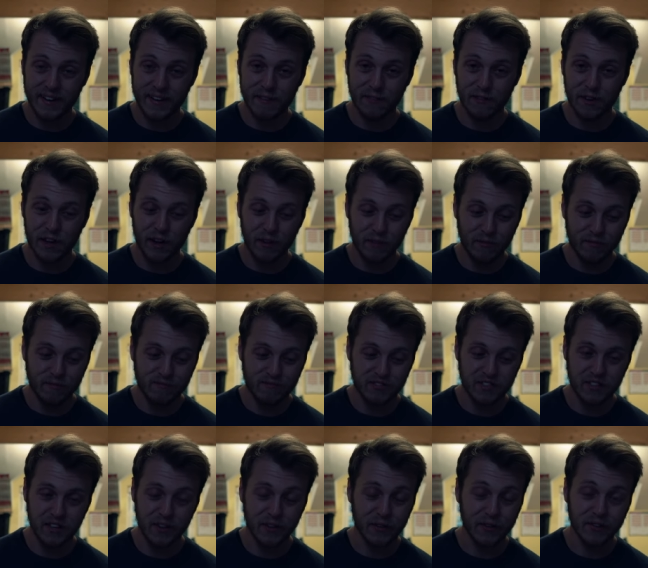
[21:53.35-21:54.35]
to give it a go,
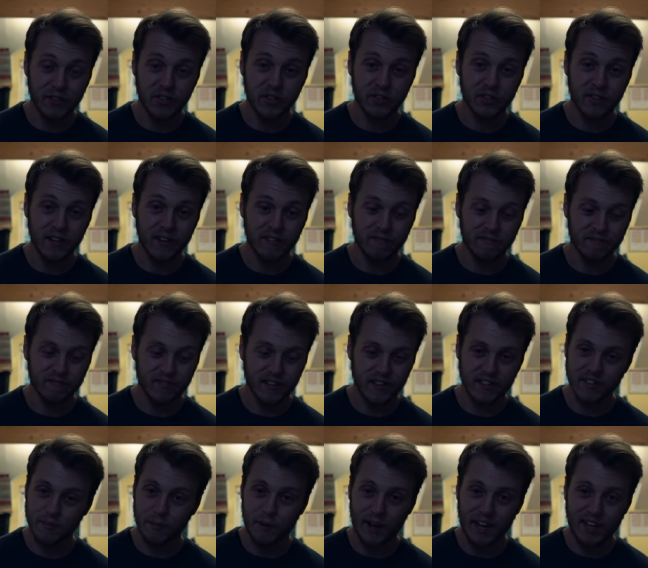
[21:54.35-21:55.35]
starting on Tuesday. So
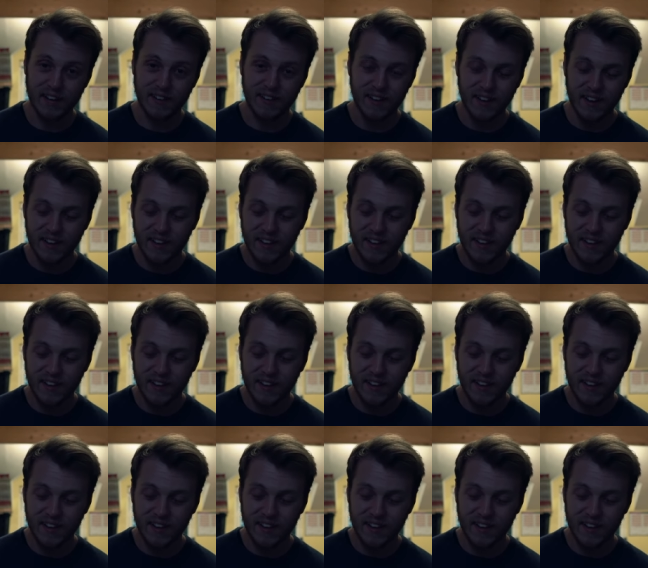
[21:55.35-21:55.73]
that's the plan.